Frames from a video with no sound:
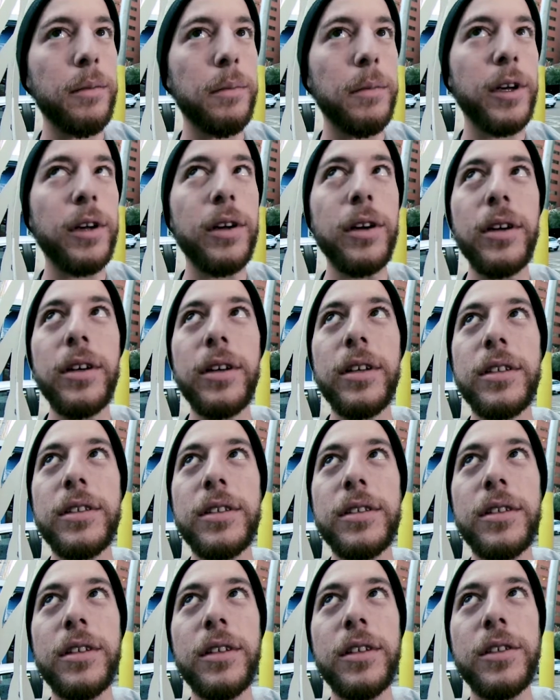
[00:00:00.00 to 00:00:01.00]

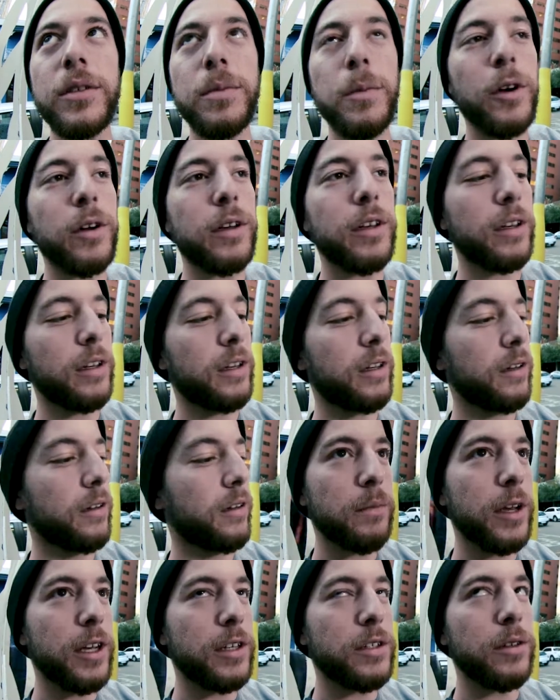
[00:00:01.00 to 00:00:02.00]
because smoking
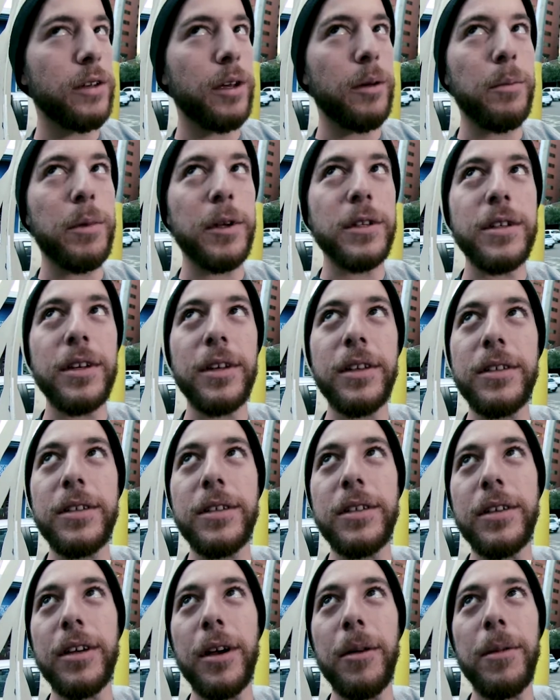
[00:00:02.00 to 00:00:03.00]
makes you
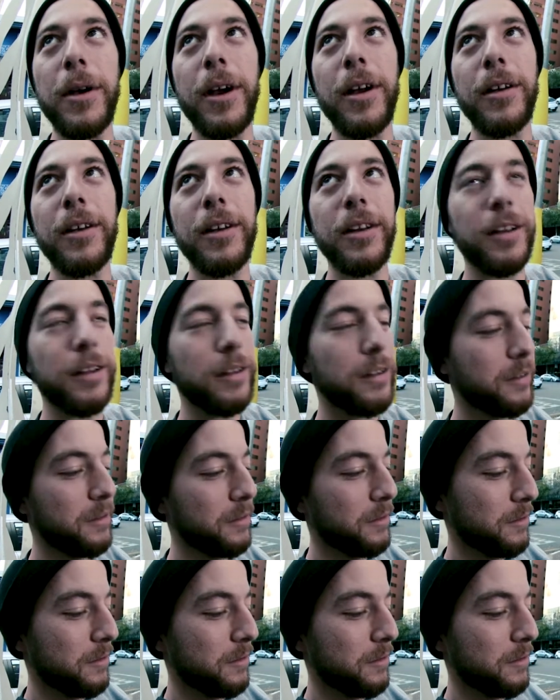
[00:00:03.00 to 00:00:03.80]
impotent, apparently.